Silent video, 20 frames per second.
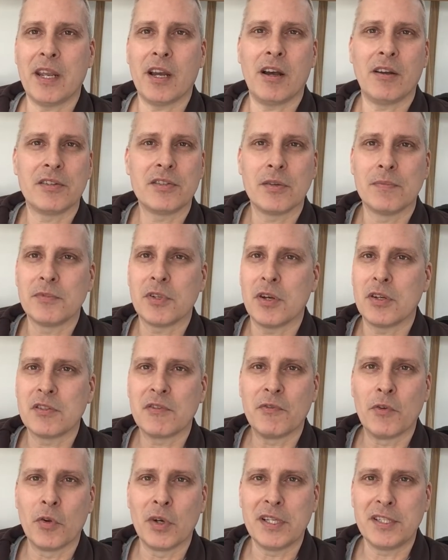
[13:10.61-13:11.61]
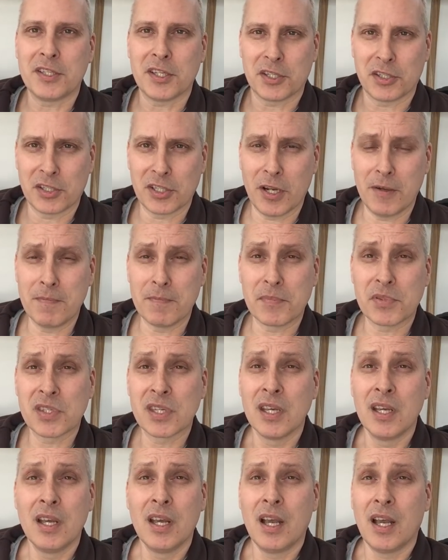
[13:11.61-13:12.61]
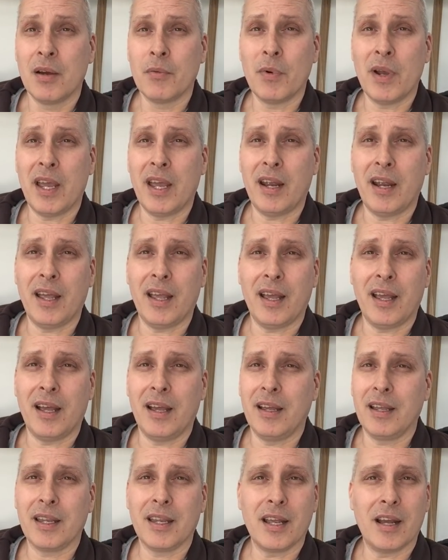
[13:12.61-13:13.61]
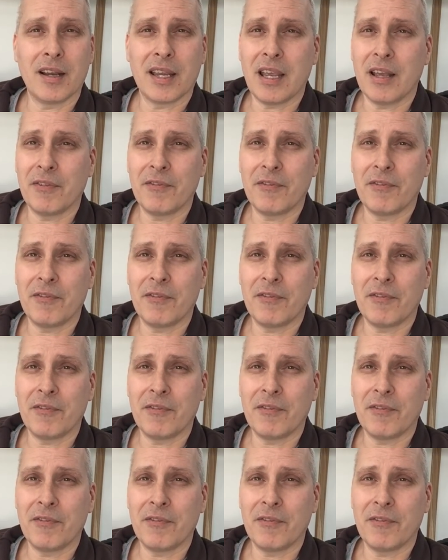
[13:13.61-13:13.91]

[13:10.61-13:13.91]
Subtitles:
I sometimes fall into slumps where I